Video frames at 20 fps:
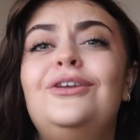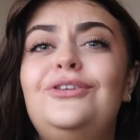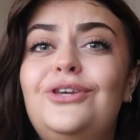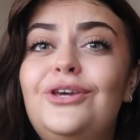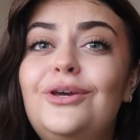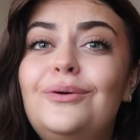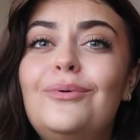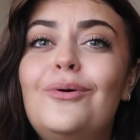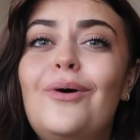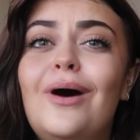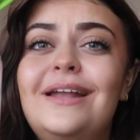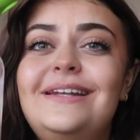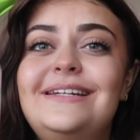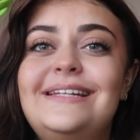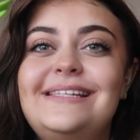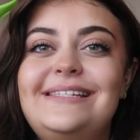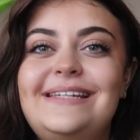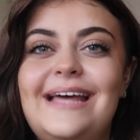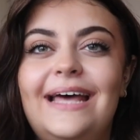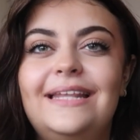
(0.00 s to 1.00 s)
you will
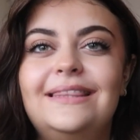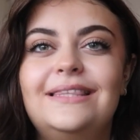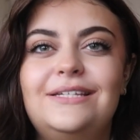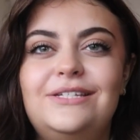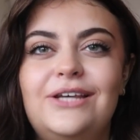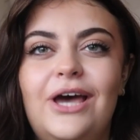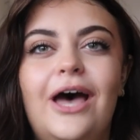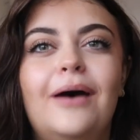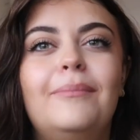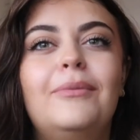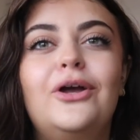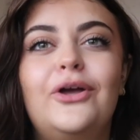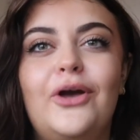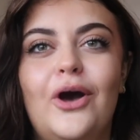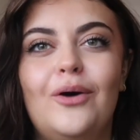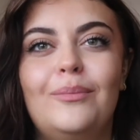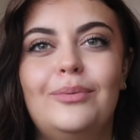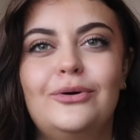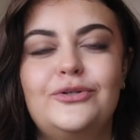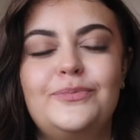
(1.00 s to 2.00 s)
understand the term
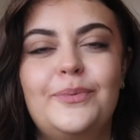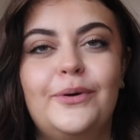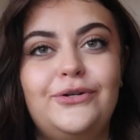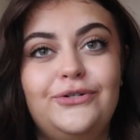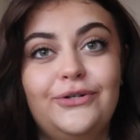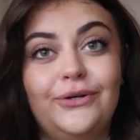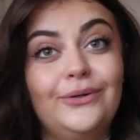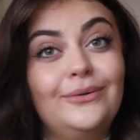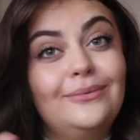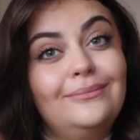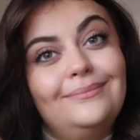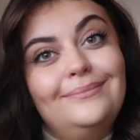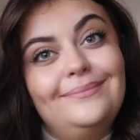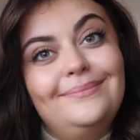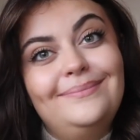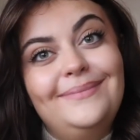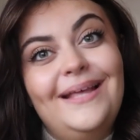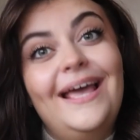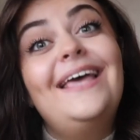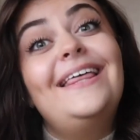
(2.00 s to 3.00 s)
girl boss bottle.
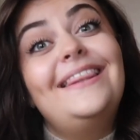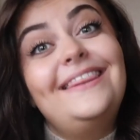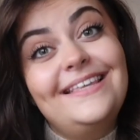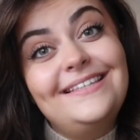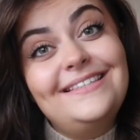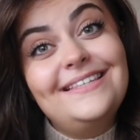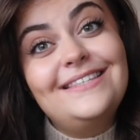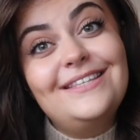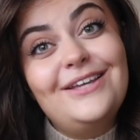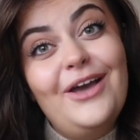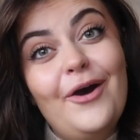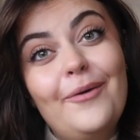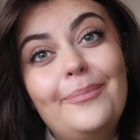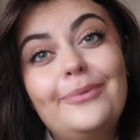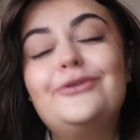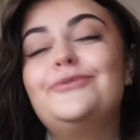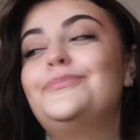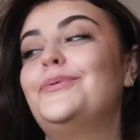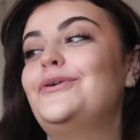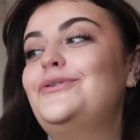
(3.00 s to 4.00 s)
This is a Girl
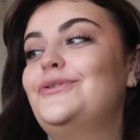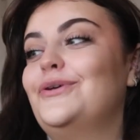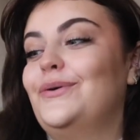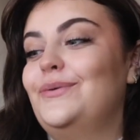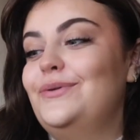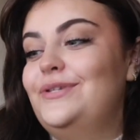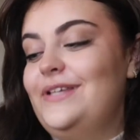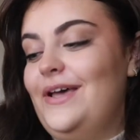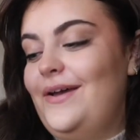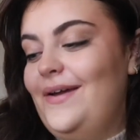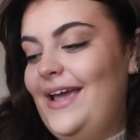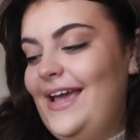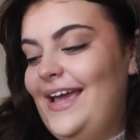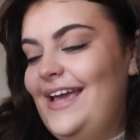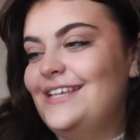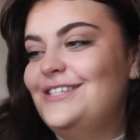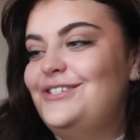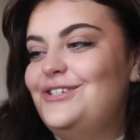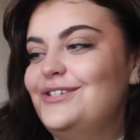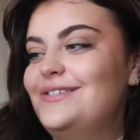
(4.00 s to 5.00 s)
Boss bottle, so it
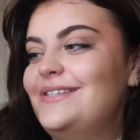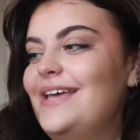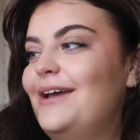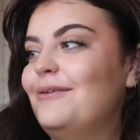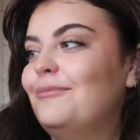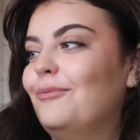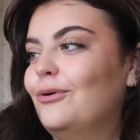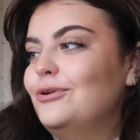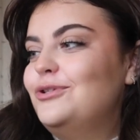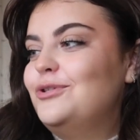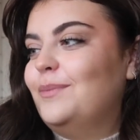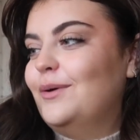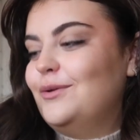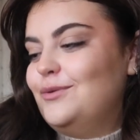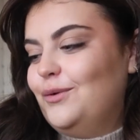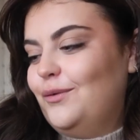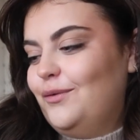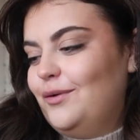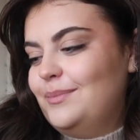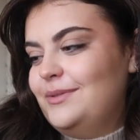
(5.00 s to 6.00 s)
is just a water
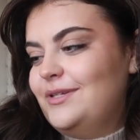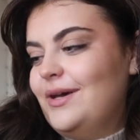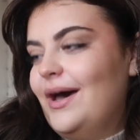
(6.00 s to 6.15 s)
bottle from